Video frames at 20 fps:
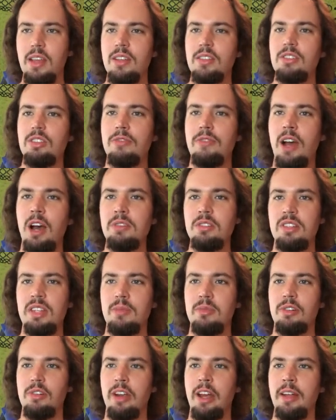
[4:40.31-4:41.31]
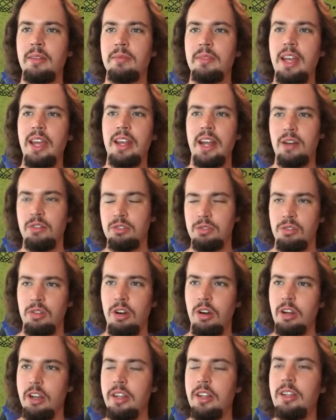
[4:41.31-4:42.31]
So if I was a Democrat and I was
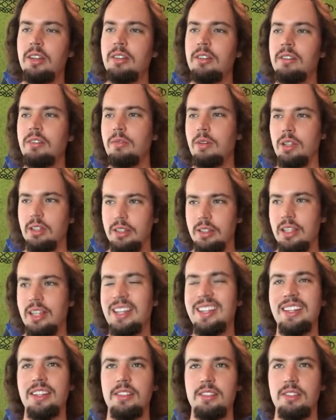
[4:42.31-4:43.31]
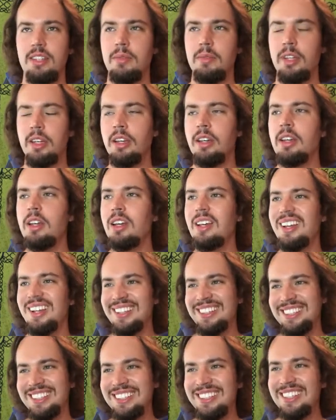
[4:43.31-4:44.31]
retarded, well, it's the same thing,
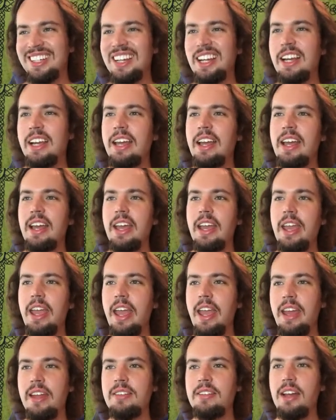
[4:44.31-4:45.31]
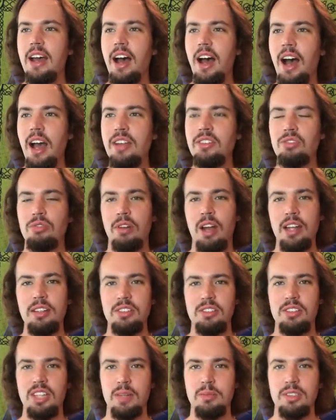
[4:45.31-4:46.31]
and I tried
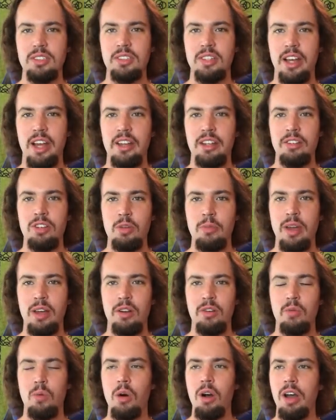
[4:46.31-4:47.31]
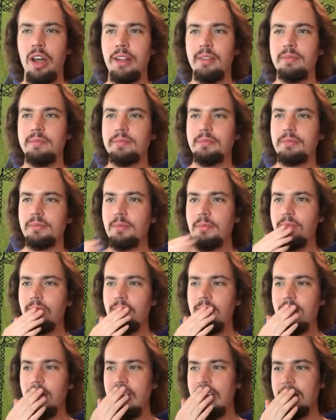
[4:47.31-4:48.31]
to stop this guy no matter what,
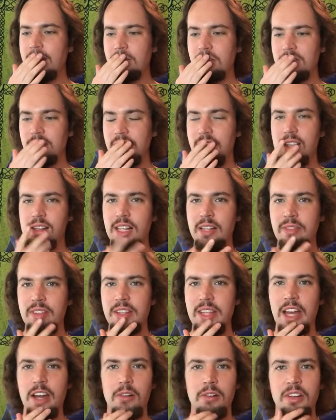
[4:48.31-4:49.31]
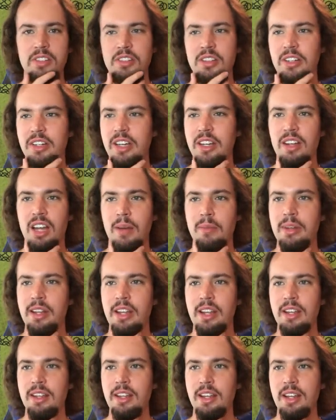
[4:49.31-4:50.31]
and it was like 11th hour, he's going to get
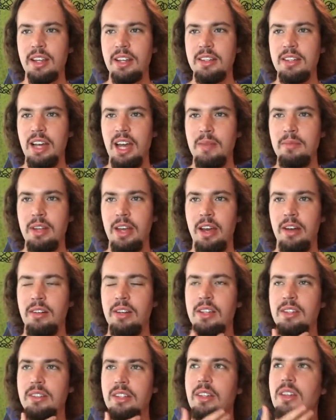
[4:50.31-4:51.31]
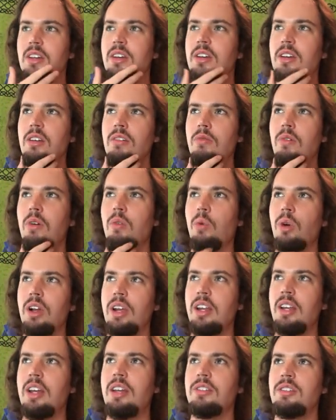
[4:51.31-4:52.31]
nominated any time now. It's like, well, what
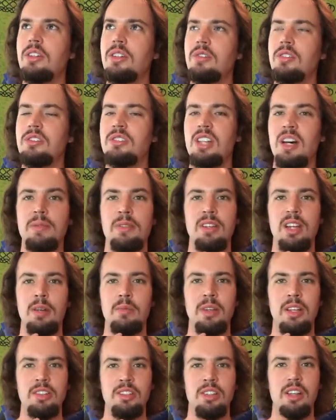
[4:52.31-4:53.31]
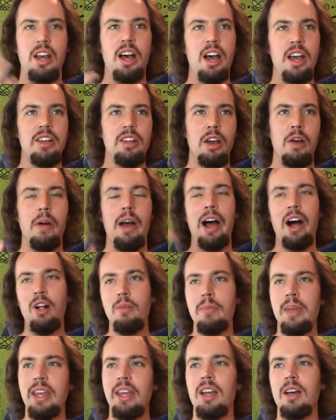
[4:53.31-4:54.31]
can I do to stop the nomination? I know, I'll
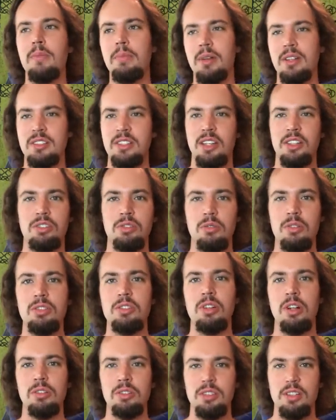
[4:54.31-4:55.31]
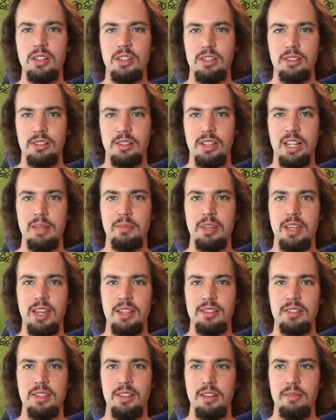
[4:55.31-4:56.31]
make a sexual assault claim
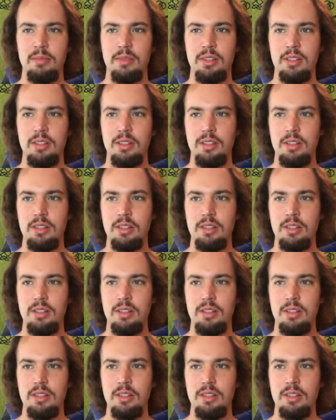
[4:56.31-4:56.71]
against him.